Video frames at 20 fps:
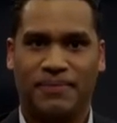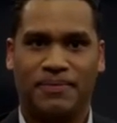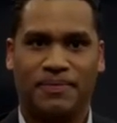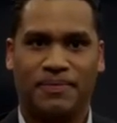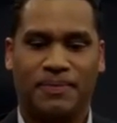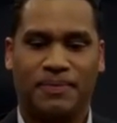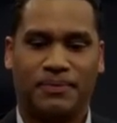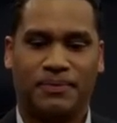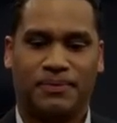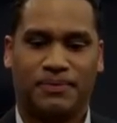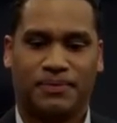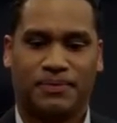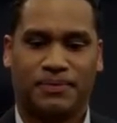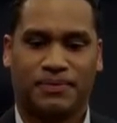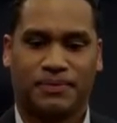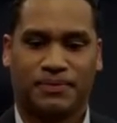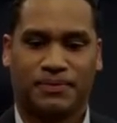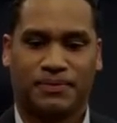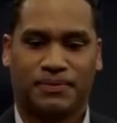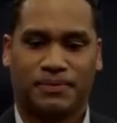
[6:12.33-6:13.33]

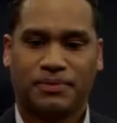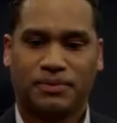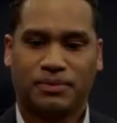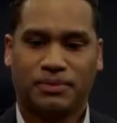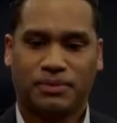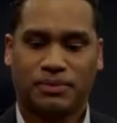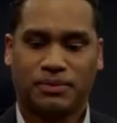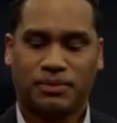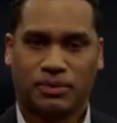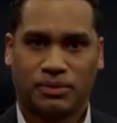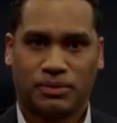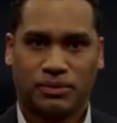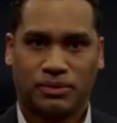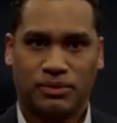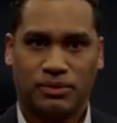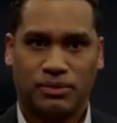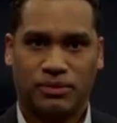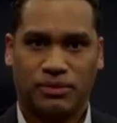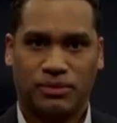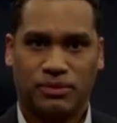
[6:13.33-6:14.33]

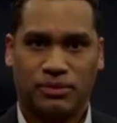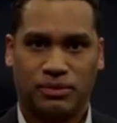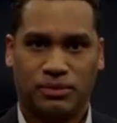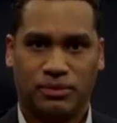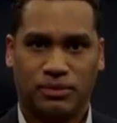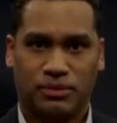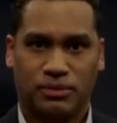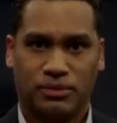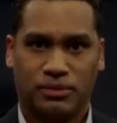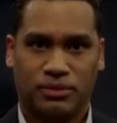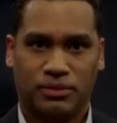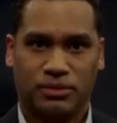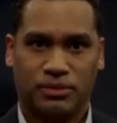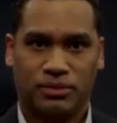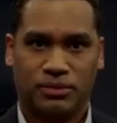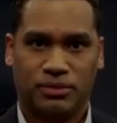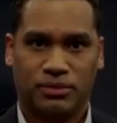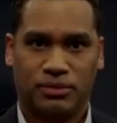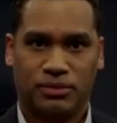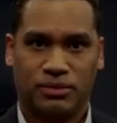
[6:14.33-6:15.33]

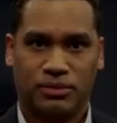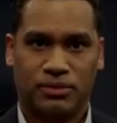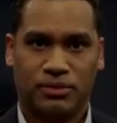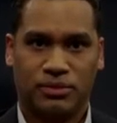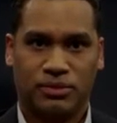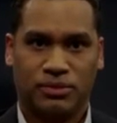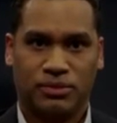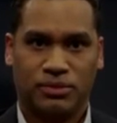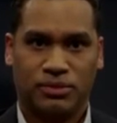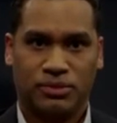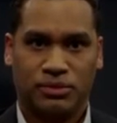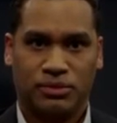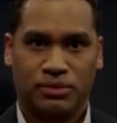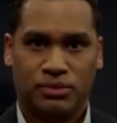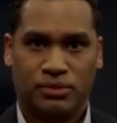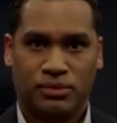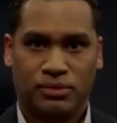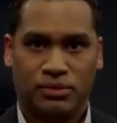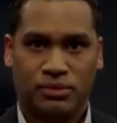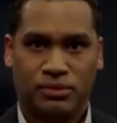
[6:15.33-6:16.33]

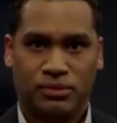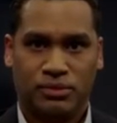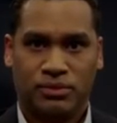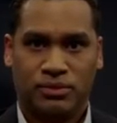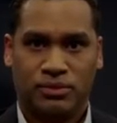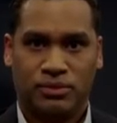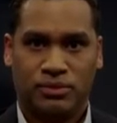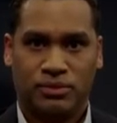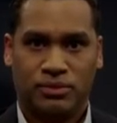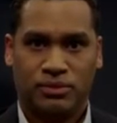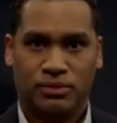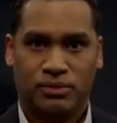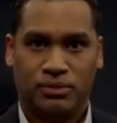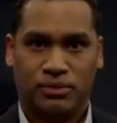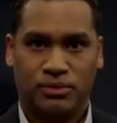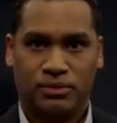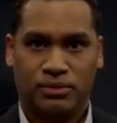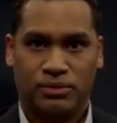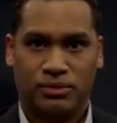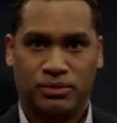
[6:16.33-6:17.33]

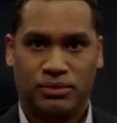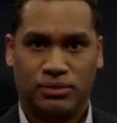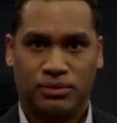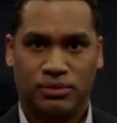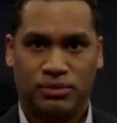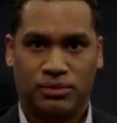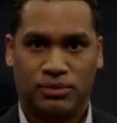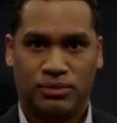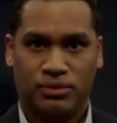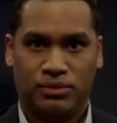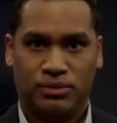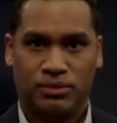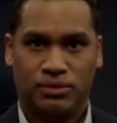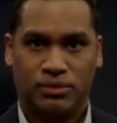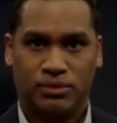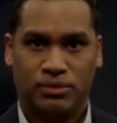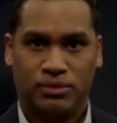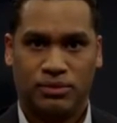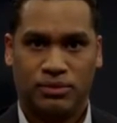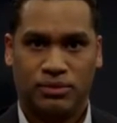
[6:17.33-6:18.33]

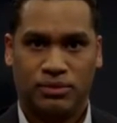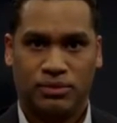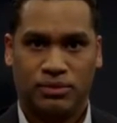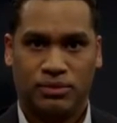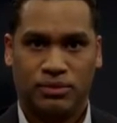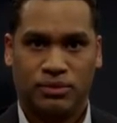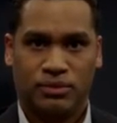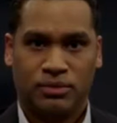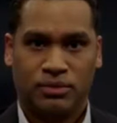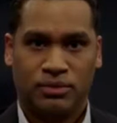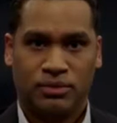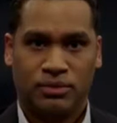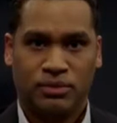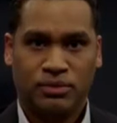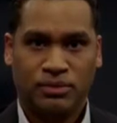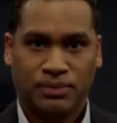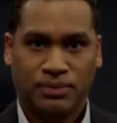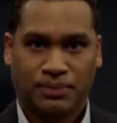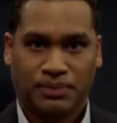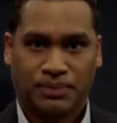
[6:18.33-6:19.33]

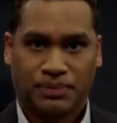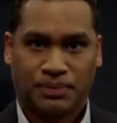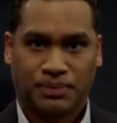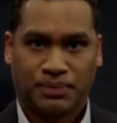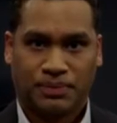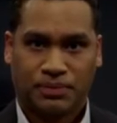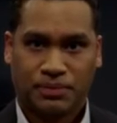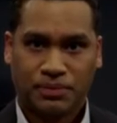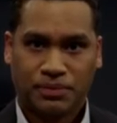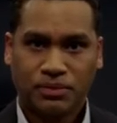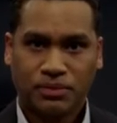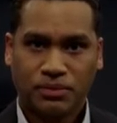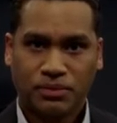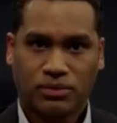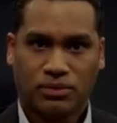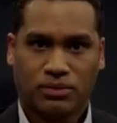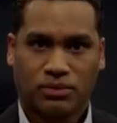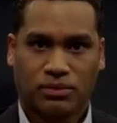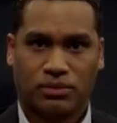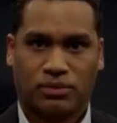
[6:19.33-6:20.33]
No words are spoken by the person on screen.